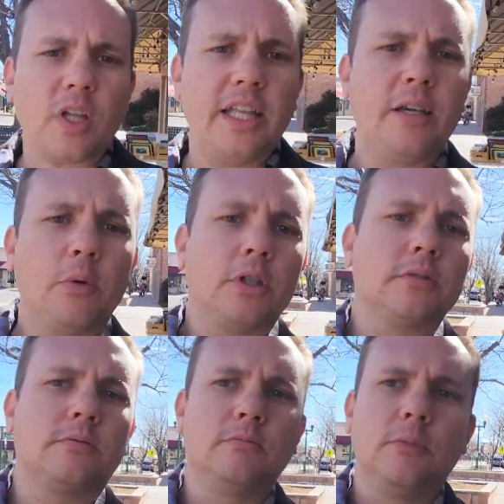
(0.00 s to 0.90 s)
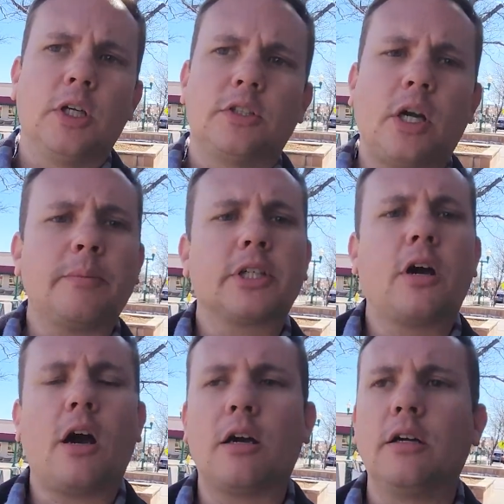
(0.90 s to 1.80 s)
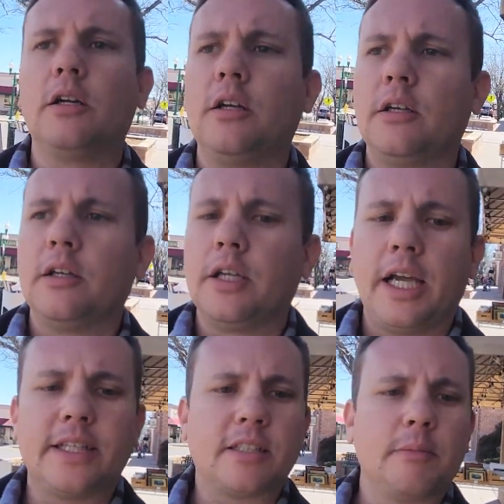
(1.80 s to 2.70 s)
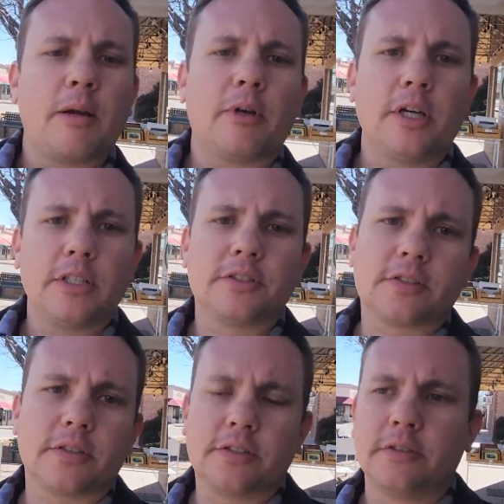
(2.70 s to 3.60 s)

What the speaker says: and then we'll jump in the car, hit some neighborhoods,